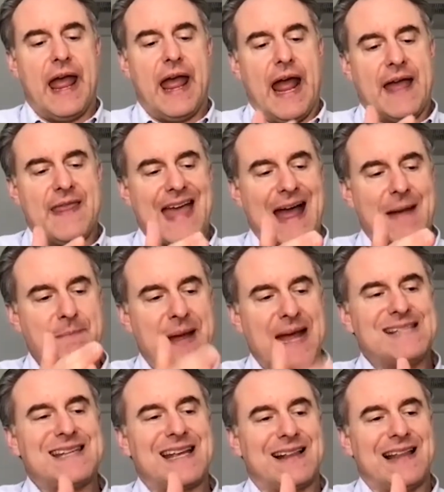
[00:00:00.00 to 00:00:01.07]
And that
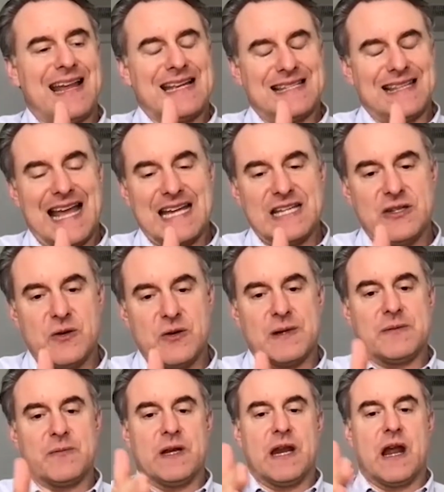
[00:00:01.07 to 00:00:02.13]
basically has led to
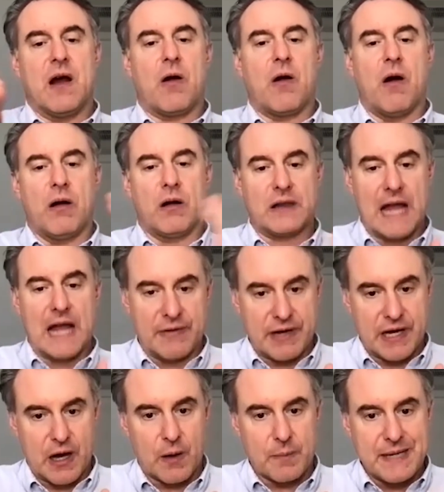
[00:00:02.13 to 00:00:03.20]
what we now call Cloud
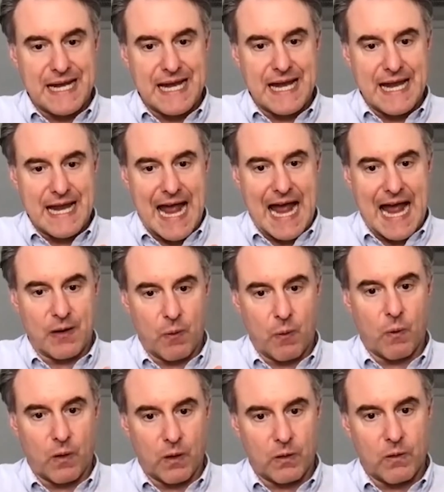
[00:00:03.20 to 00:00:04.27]
ERP at
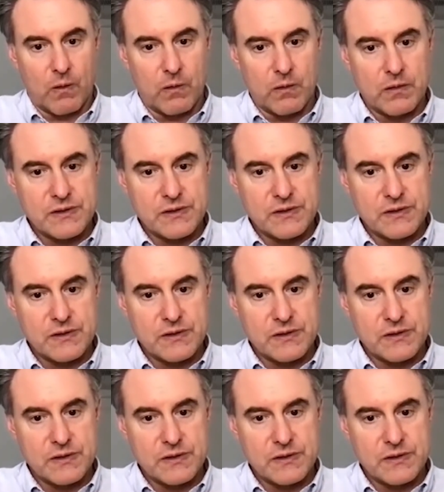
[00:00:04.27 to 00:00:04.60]
Oracle.